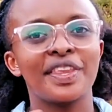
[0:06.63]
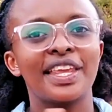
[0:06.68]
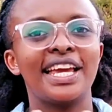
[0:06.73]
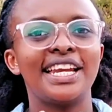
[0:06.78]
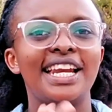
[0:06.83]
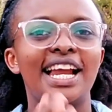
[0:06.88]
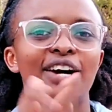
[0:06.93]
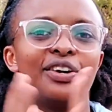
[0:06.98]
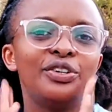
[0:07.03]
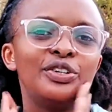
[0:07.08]

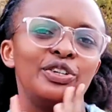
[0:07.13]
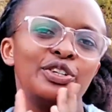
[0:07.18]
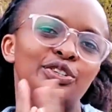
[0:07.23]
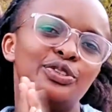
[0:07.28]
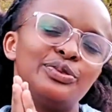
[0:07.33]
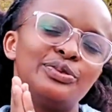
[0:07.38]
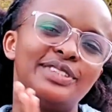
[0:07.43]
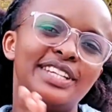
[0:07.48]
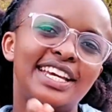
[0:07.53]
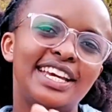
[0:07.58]
Now,
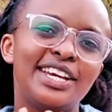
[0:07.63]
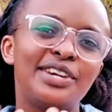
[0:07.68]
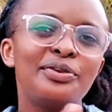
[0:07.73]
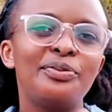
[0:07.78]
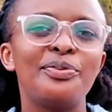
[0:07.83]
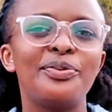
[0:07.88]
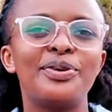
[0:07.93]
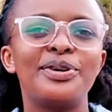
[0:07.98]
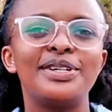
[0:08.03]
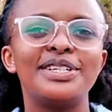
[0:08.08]
today
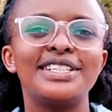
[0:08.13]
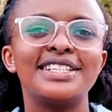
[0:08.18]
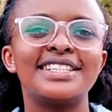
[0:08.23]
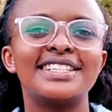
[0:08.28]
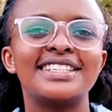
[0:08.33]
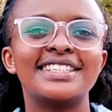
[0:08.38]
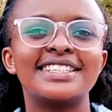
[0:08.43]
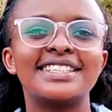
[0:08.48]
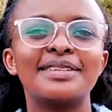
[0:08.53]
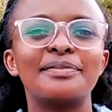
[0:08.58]
was
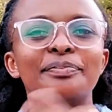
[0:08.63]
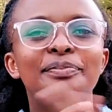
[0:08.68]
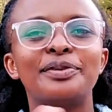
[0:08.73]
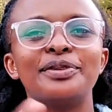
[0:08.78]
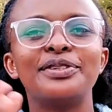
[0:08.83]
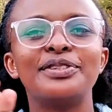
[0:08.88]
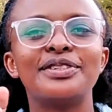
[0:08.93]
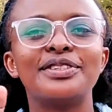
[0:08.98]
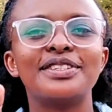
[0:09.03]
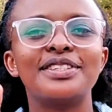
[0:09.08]

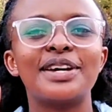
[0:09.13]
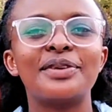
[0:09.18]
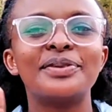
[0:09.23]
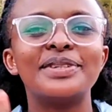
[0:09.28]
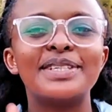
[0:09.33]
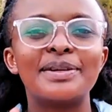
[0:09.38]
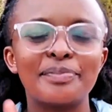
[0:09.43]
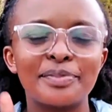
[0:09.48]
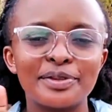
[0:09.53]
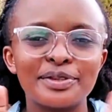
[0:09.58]
supposed I was
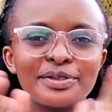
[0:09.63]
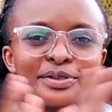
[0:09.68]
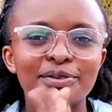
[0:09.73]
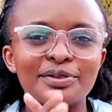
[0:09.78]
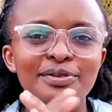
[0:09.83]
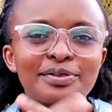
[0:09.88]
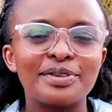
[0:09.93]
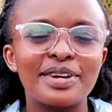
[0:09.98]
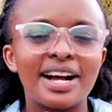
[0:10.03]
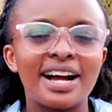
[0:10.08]
supposed to
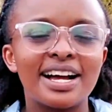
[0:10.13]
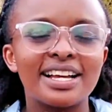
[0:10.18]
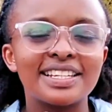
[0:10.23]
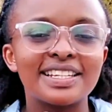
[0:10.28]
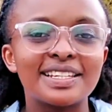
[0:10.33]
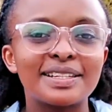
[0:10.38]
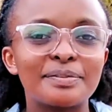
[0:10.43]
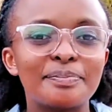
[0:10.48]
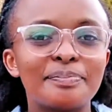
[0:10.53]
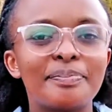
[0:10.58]
do a
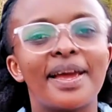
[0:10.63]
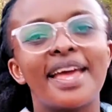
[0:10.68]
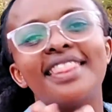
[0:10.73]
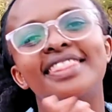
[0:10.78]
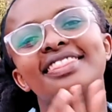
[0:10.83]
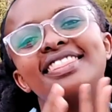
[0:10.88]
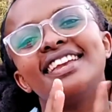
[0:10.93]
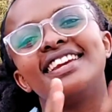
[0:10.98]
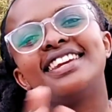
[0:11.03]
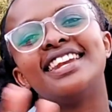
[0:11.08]
spend
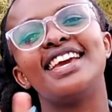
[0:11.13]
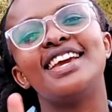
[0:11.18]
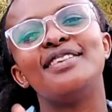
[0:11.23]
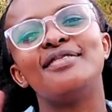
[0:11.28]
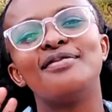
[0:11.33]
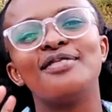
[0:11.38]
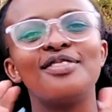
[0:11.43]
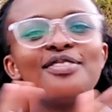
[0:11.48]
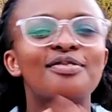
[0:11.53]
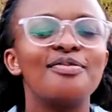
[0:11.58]
the day
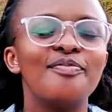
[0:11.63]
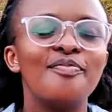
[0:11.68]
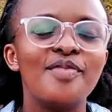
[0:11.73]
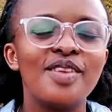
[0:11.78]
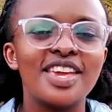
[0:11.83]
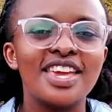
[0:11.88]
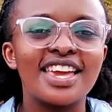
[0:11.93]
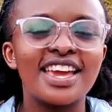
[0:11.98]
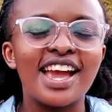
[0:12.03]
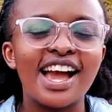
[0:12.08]
with
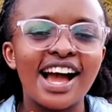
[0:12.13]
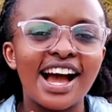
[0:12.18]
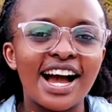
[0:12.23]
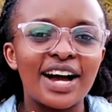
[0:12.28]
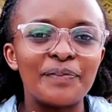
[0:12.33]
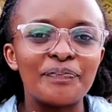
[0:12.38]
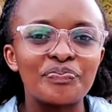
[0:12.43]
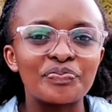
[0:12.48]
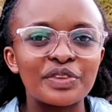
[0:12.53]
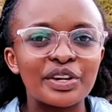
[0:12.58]
me
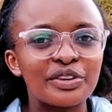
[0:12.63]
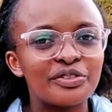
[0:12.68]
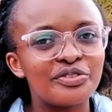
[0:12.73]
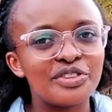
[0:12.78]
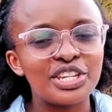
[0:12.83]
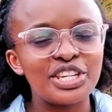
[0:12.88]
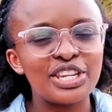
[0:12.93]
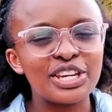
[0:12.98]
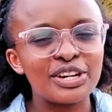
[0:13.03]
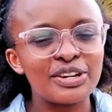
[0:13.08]
um,
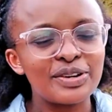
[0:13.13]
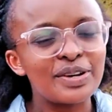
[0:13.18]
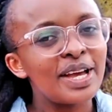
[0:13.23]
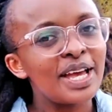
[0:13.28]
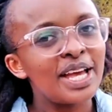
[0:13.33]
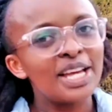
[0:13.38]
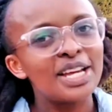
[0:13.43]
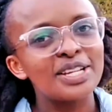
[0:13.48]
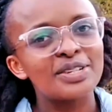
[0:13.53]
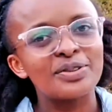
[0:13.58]
video
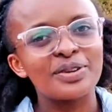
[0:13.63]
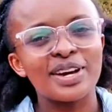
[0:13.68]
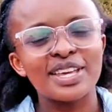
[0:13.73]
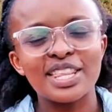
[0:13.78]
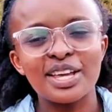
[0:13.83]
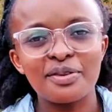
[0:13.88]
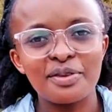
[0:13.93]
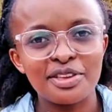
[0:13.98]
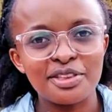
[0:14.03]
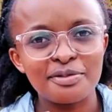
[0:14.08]

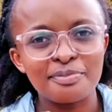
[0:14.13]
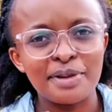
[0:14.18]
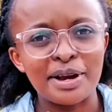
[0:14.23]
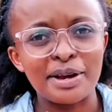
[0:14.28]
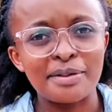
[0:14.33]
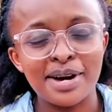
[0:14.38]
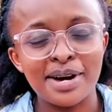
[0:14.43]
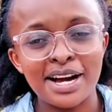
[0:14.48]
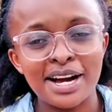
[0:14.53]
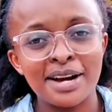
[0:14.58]
together with my
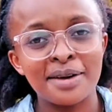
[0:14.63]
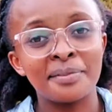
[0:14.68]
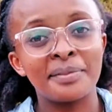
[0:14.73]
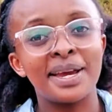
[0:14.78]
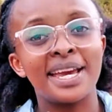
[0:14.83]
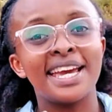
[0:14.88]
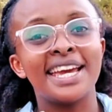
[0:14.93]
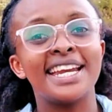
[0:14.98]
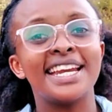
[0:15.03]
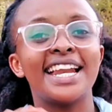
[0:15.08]
mom
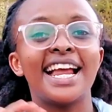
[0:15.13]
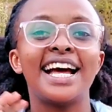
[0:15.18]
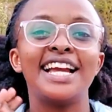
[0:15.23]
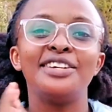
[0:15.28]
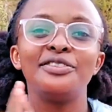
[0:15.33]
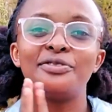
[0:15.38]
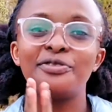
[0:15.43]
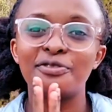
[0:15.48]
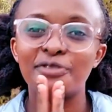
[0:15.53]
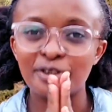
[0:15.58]
and
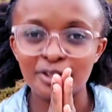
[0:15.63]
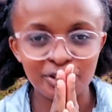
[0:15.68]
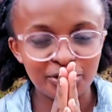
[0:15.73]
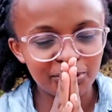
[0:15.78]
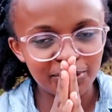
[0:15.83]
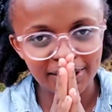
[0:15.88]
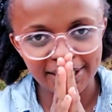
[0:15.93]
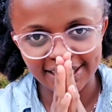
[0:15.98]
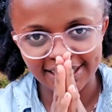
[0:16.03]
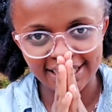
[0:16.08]

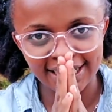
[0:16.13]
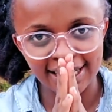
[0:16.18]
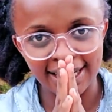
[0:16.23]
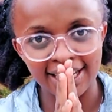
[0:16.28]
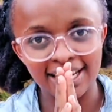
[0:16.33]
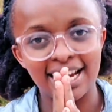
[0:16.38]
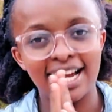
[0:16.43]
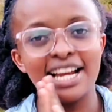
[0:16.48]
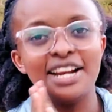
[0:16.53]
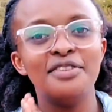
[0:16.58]

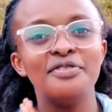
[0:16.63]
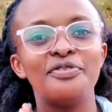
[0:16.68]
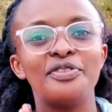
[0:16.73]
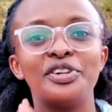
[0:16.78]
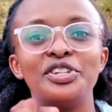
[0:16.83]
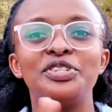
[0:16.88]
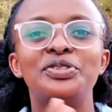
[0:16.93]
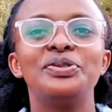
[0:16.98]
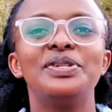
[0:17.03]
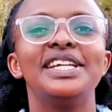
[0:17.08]
unfortunately,
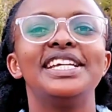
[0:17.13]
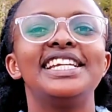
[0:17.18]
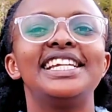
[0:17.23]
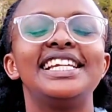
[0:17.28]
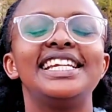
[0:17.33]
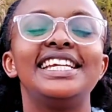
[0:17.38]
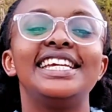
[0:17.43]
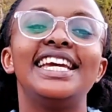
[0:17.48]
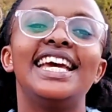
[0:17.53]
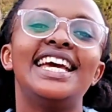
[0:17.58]

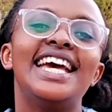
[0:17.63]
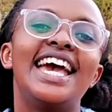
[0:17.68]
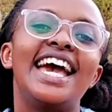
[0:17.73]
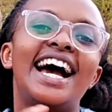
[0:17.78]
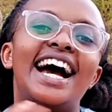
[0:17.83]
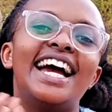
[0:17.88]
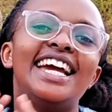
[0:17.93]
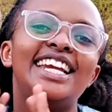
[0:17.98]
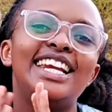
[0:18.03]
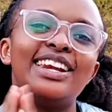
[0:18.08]
unfortunately,
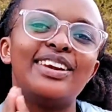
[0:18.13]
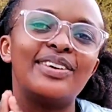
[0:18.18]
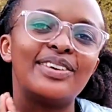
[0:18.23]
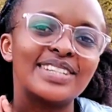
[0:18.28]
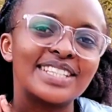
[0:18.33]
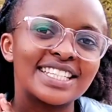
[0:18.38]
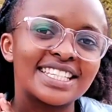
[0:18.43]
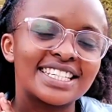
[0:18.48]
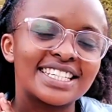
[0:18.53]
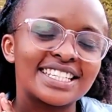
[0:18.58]
I
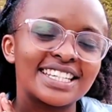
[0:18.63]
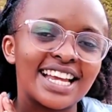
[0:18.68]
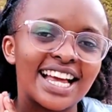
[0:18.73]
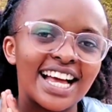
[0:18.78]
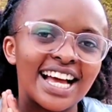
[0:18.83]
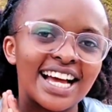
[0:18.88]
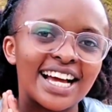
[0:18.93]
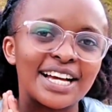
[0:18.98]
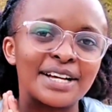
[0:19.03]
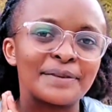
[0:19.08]
lost
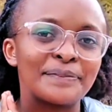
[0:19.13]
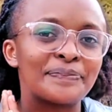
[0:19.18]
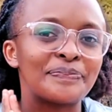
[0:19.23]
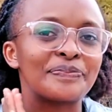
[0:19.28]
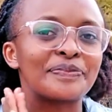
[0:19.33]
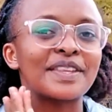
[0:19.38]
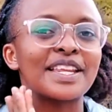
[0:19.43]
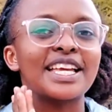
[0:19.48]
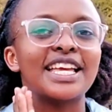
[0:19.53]
um,